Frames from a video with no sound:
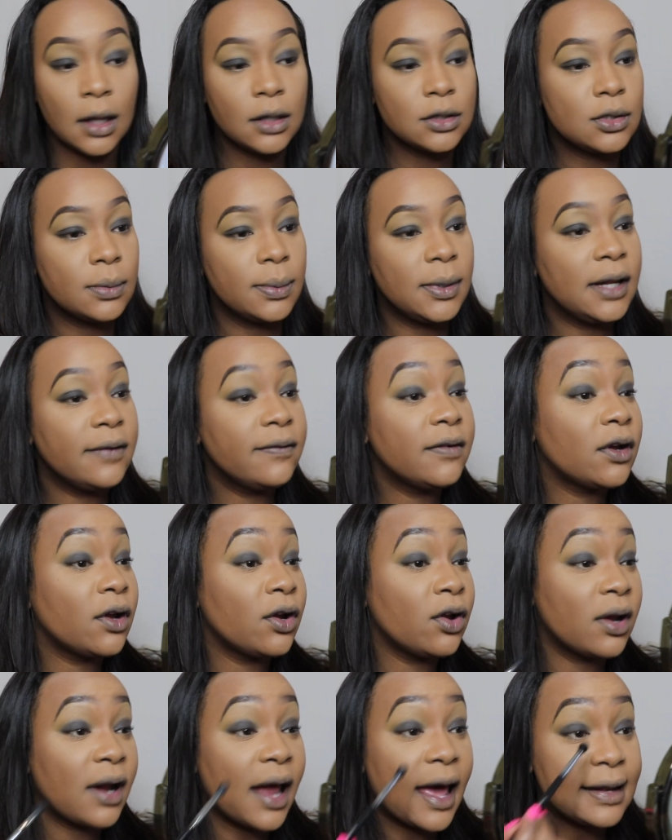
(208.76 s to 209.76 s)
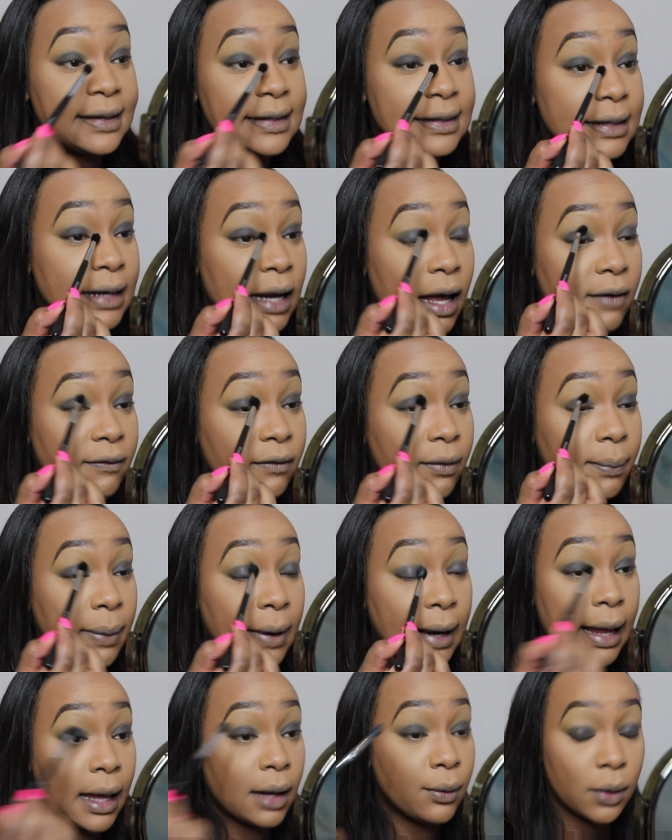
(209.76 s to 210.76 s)
So believe it or not, I didn't have a
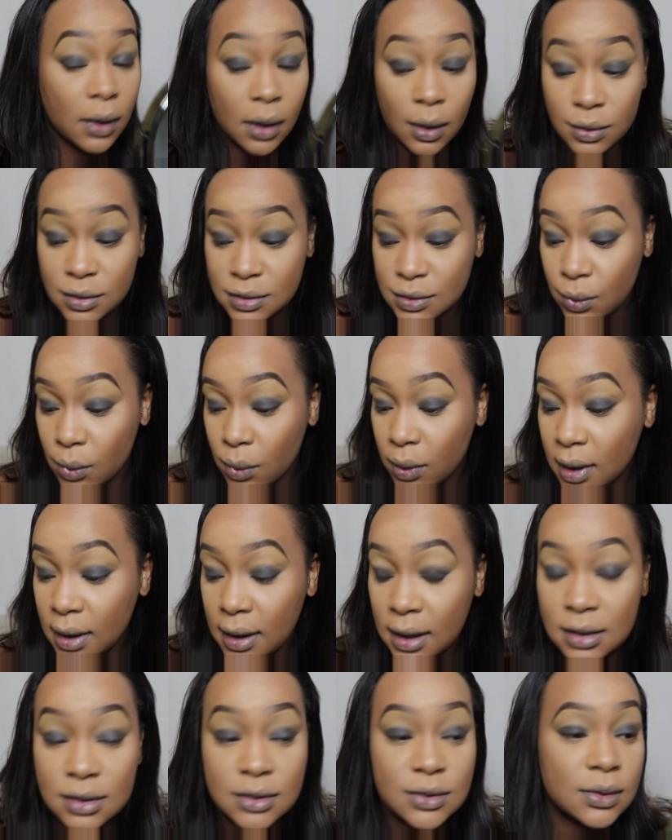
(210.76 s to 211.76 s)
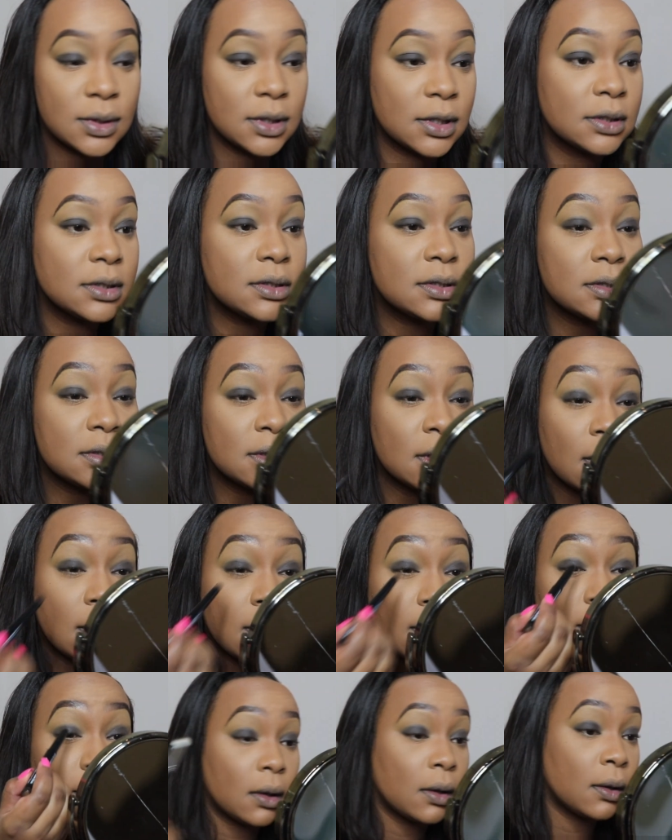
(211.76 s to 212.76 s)
plan when I was going into this.
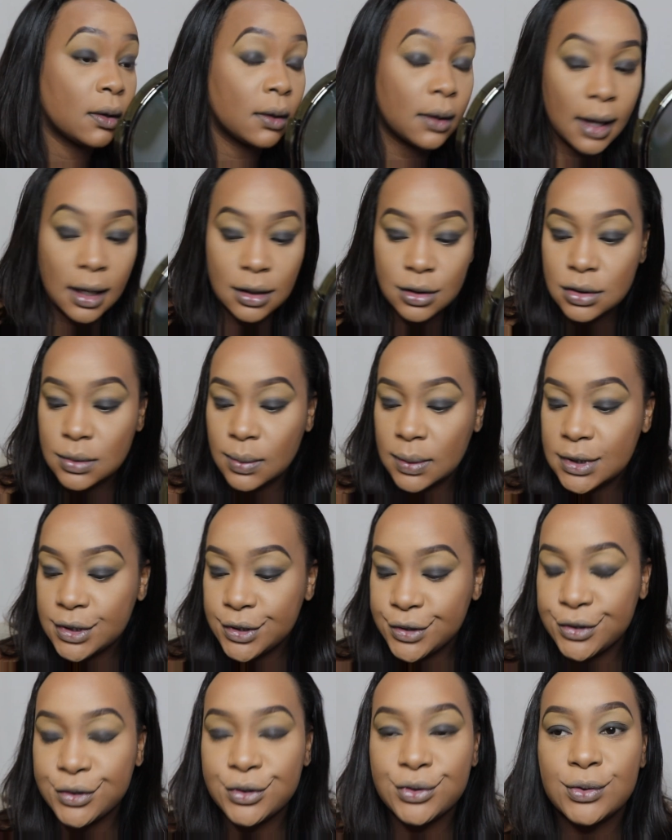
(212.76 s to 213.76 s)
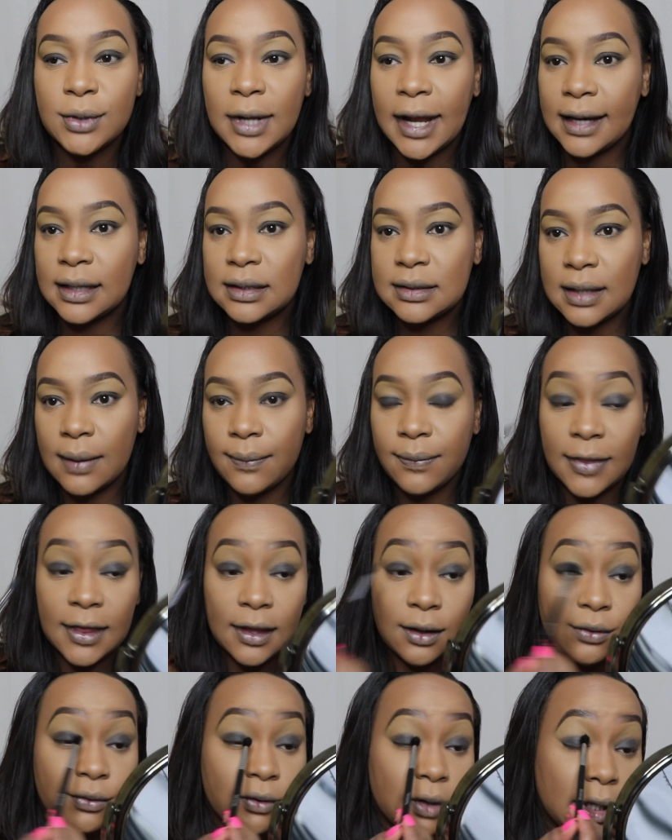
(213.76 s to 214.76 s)
I just wanted to do like
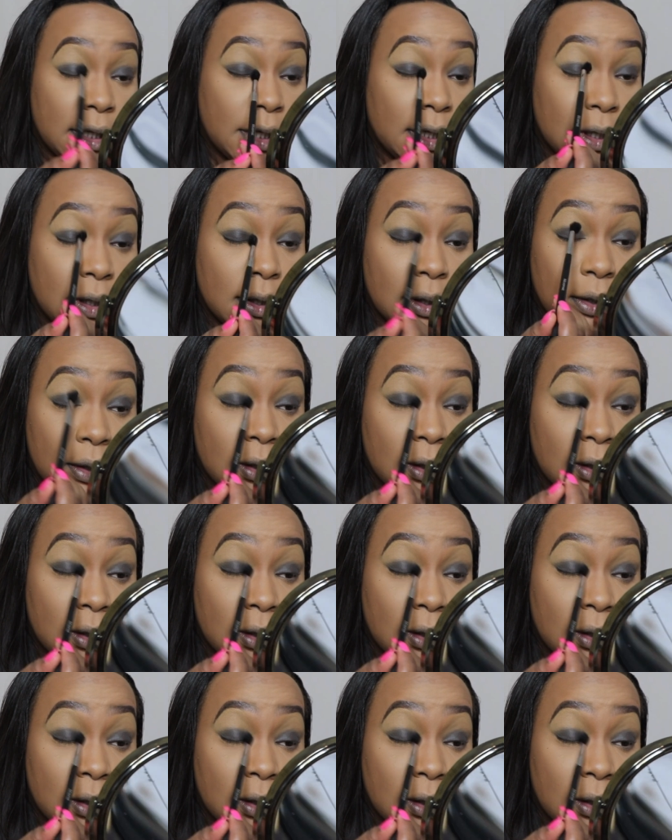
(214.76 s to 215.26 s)
something really